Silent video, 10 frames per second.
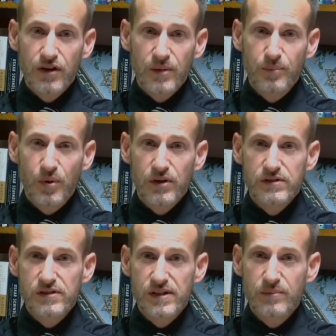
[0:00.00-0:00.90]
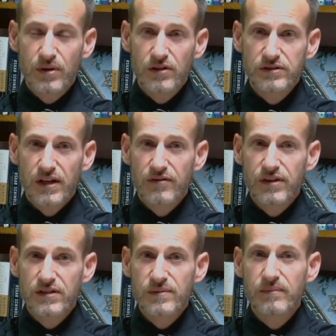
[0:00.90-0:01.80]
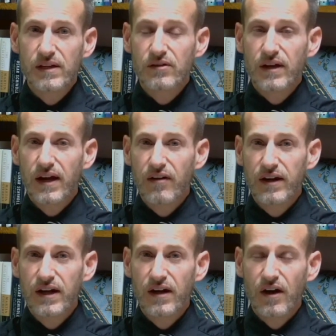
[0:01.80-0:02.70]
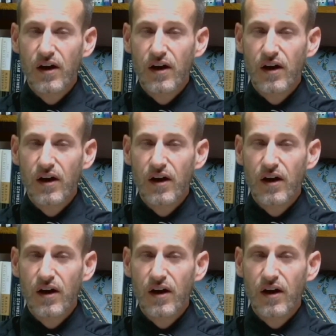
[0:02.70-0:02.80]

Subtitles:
important symbols of this middle area